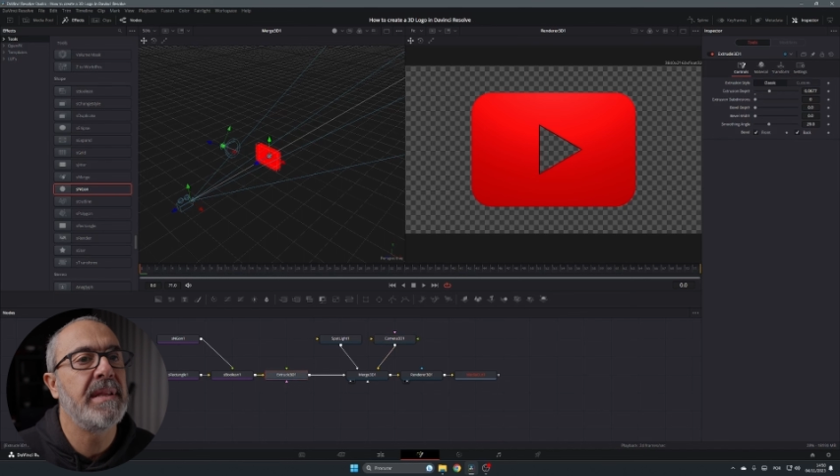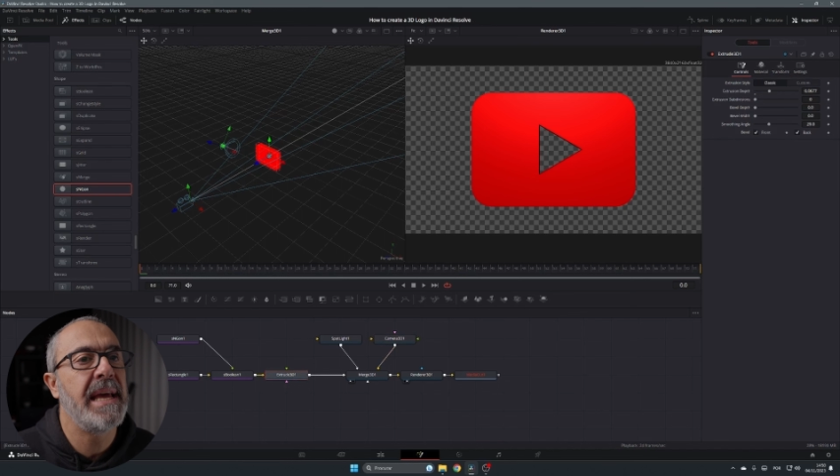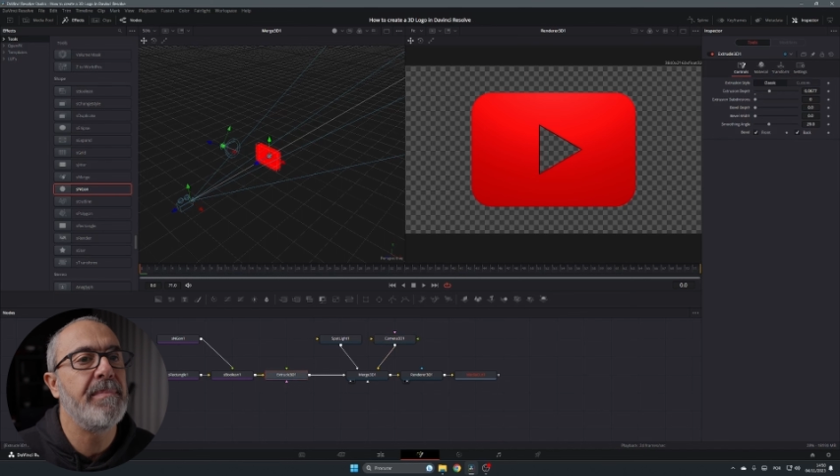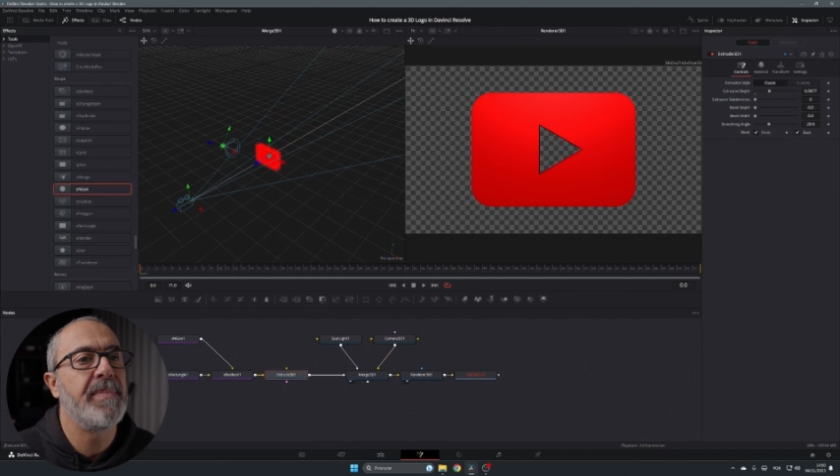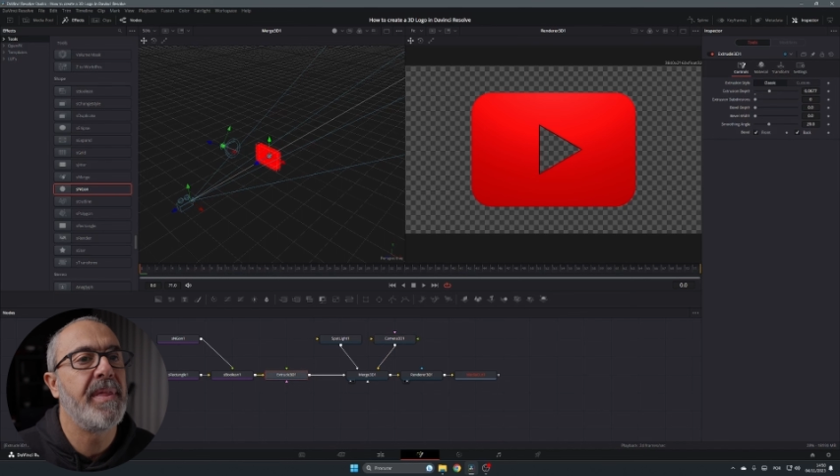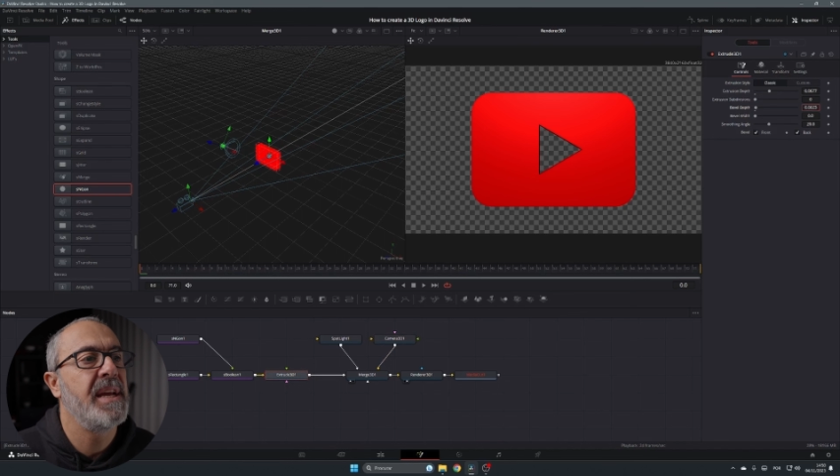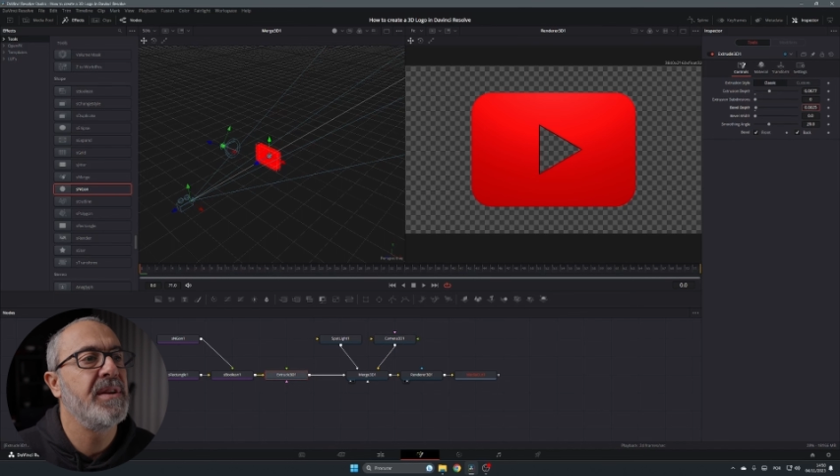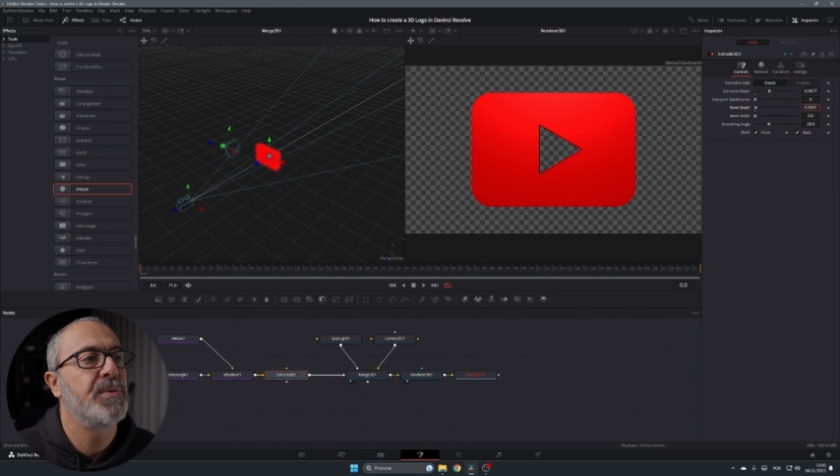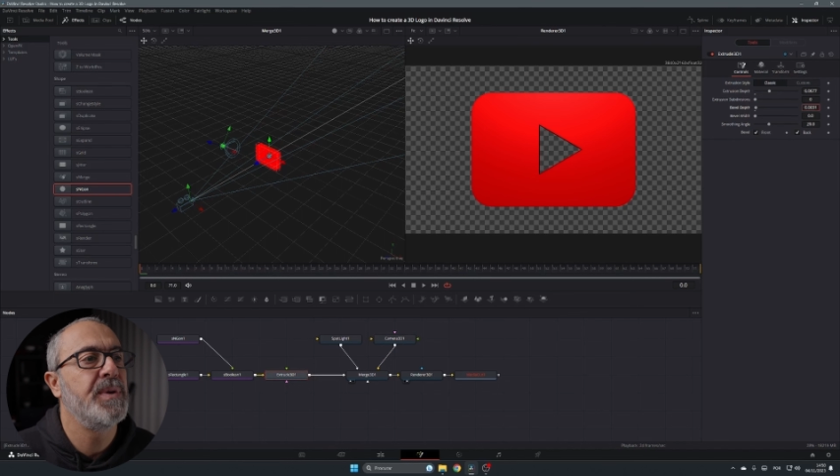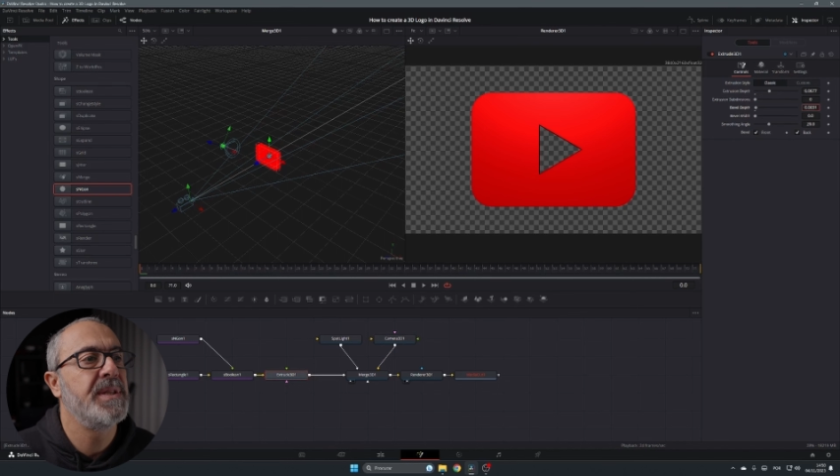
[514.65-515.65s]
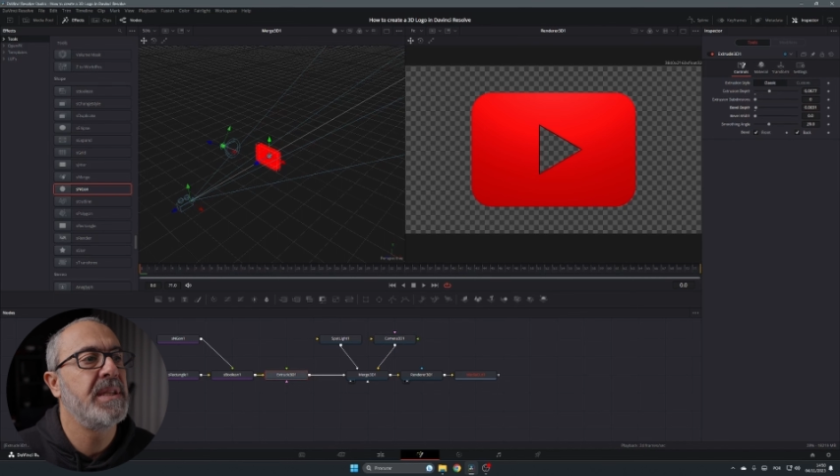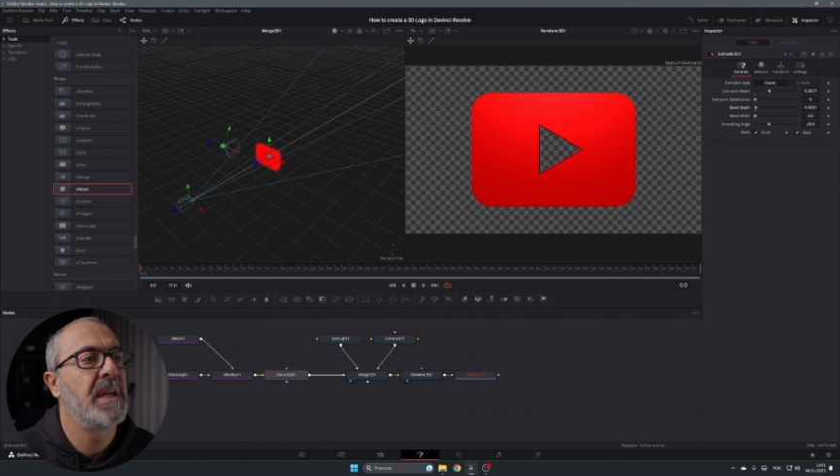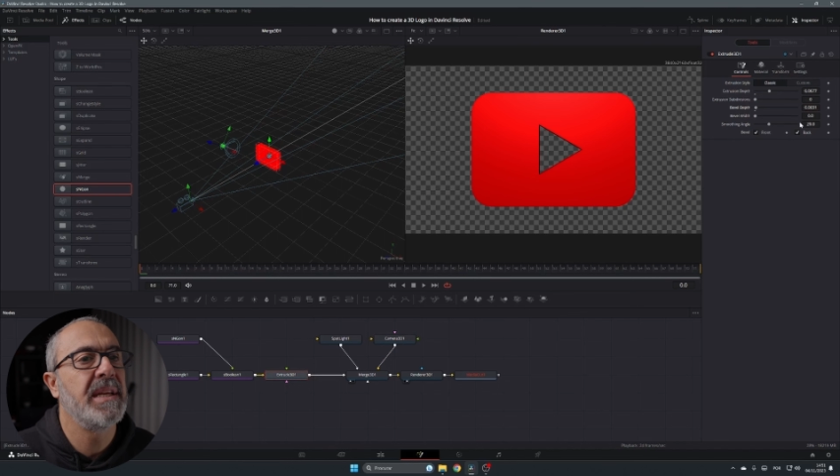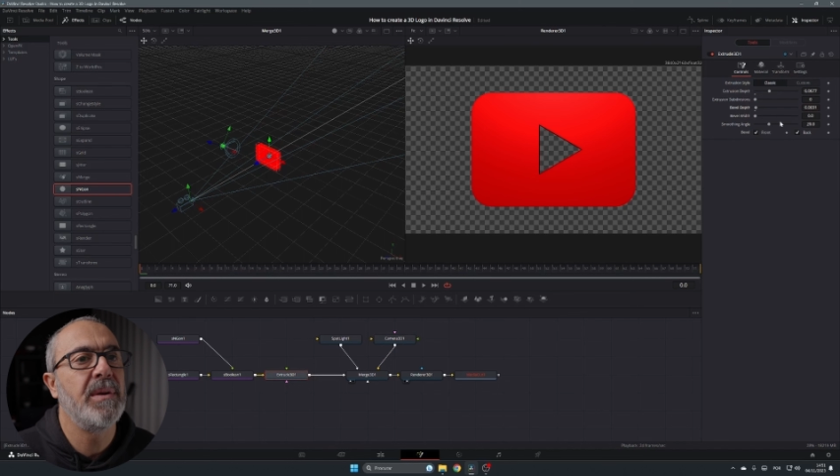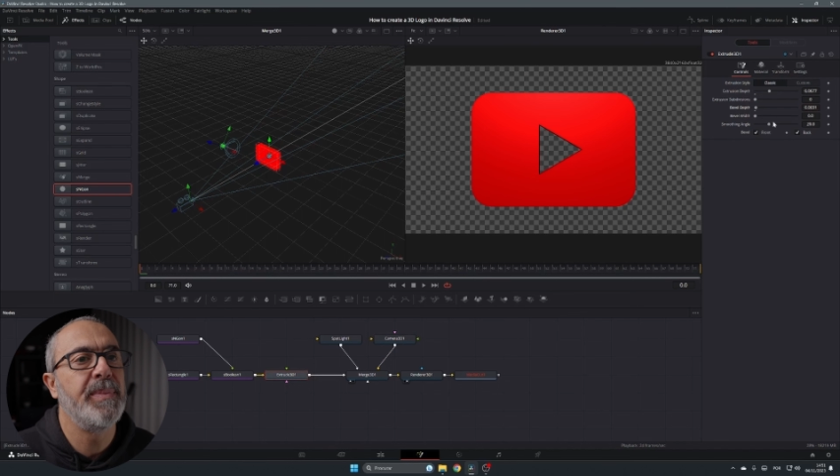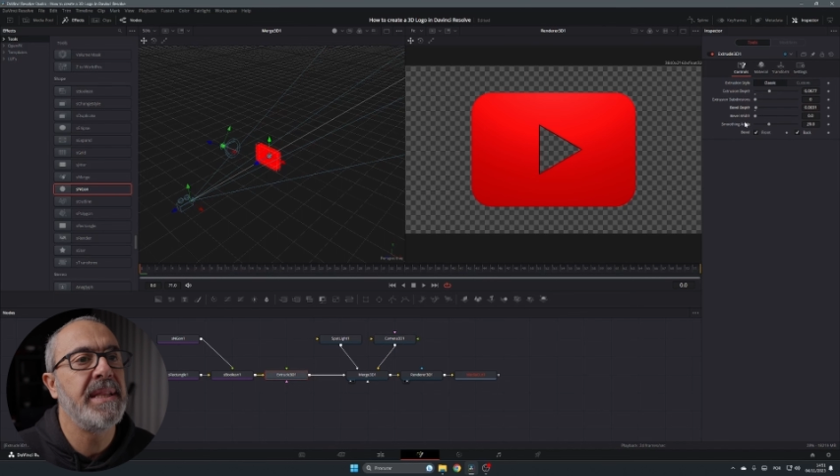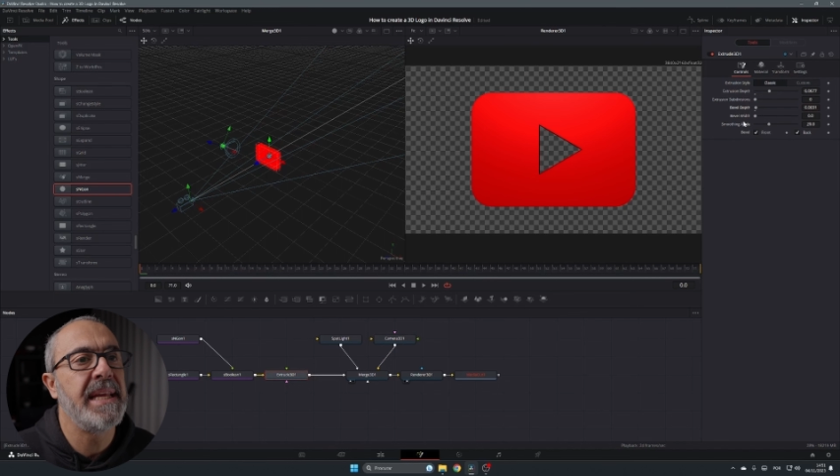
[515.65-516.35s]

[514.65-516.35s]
tab, increase it a little bit.